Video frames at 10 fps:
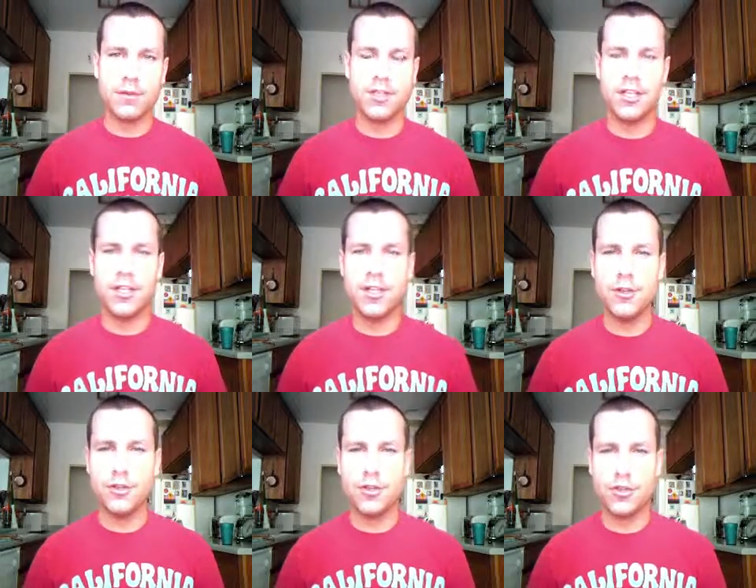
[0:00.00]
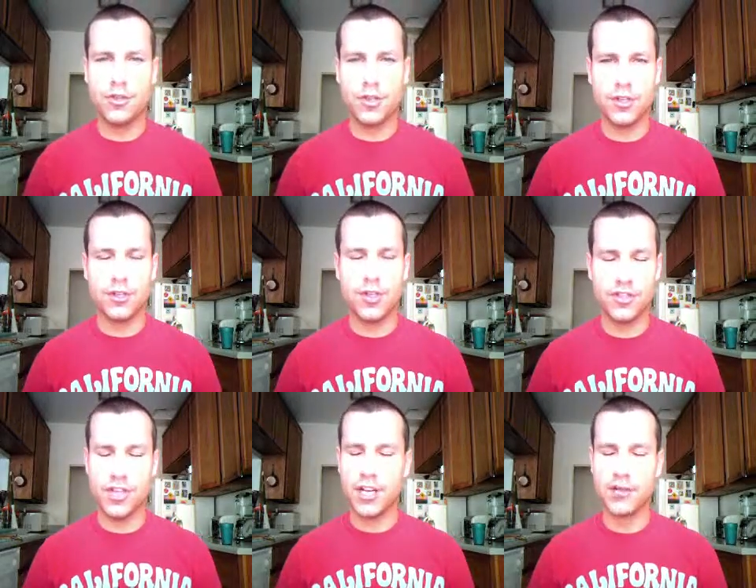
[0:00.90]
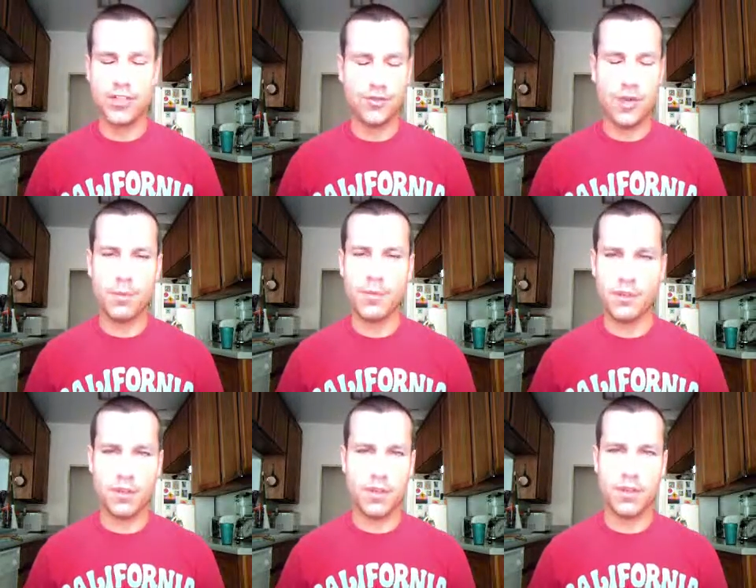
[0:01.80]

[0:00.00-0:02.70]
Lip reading: Was a huge, their shares dropped